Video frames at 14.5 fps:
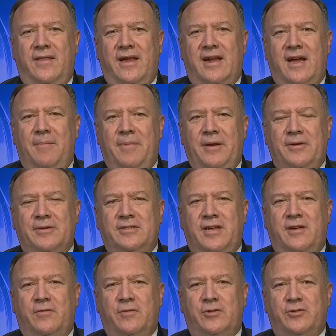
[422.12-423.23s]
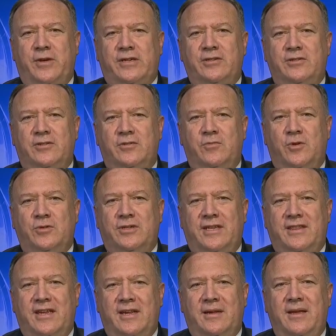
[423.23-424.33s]
they come under a set of restrictions and rules. I
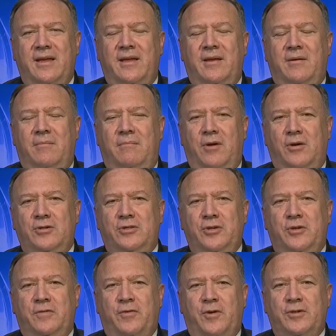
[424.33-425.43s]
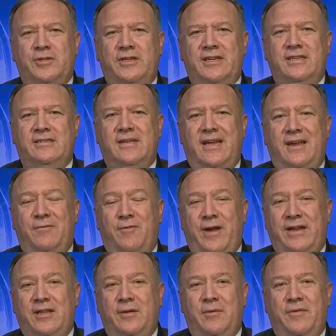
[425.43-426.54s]
think most universities, and
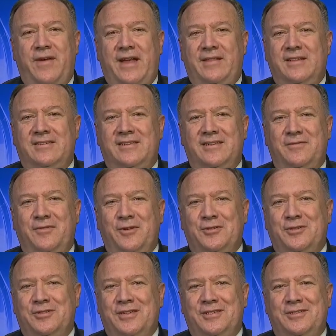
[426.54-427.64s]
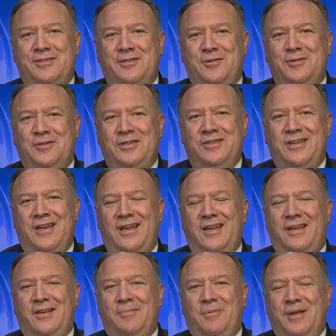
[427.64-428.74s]
frankly, we've had these Confucius institution
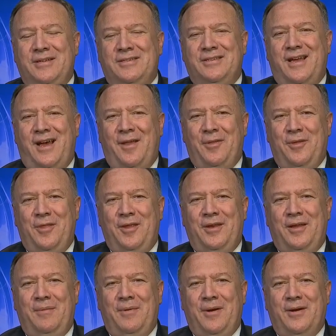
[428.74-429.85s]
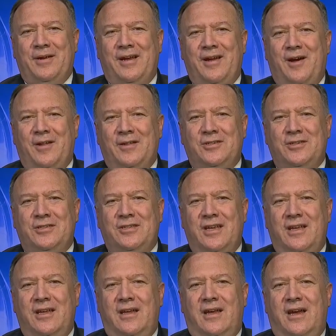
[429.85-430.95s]
places other than American colleges.
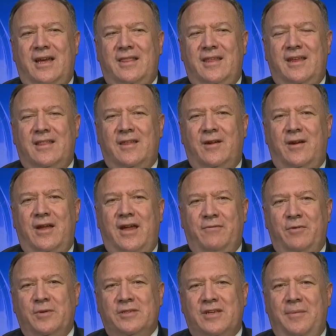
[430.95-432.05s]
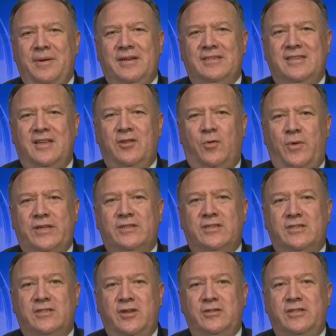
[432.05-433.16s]
I think that everyone's coming to see the risk
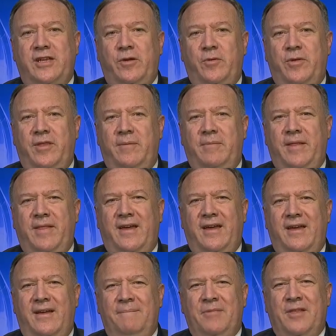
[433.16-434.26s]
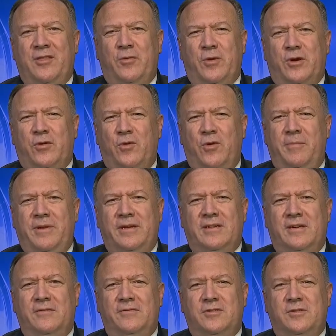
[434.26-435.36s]
associated with them and the recruitment
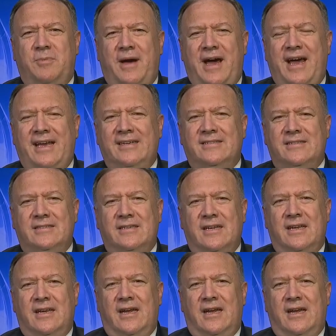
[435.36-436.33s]
of spies and